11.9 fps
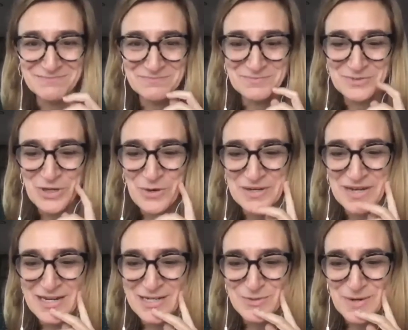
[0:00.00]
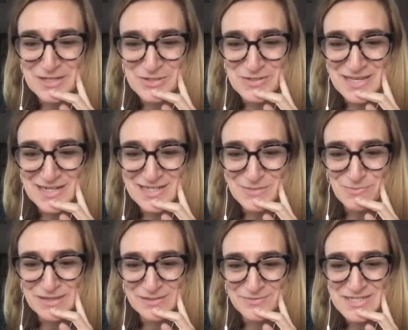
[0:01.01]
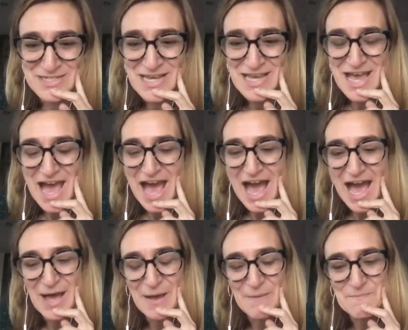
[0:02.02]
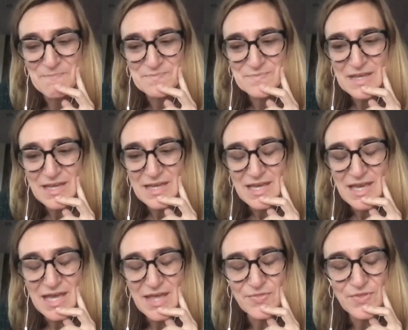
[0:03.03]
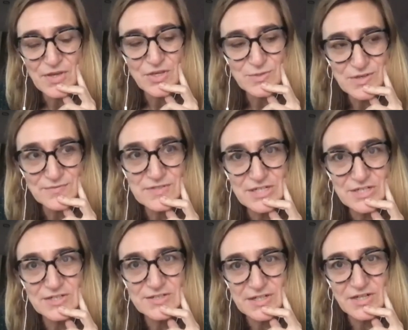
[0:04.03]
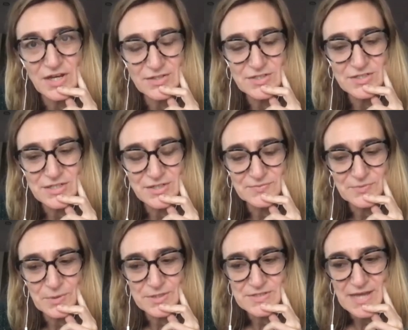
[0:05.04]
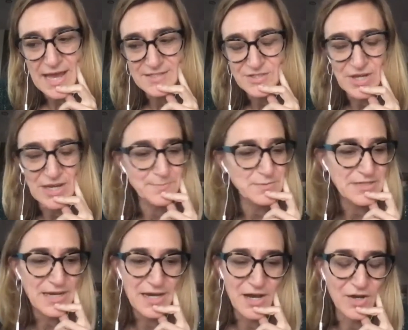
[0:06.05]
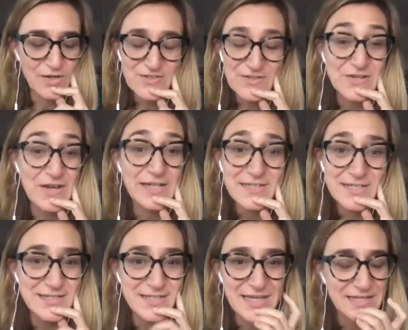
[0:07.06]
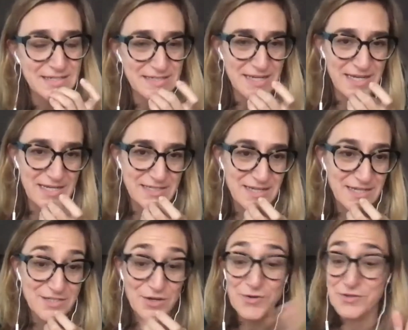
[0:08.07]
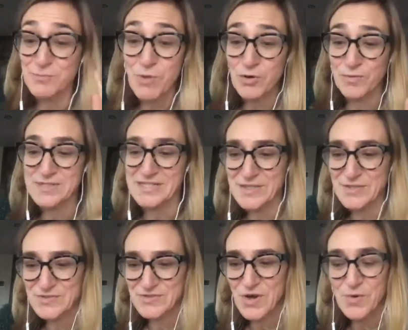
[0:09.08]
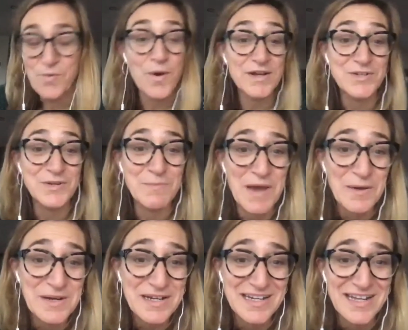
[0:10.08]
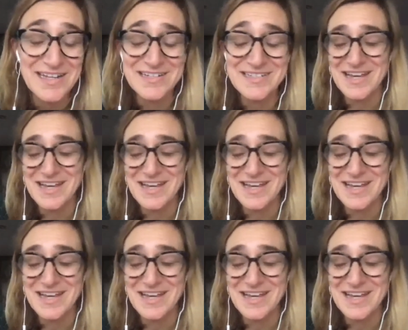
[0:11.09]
go in any direction that is relevant. The use of digital technology, of course, has shaped our societies and our democracy. There's no question about it. And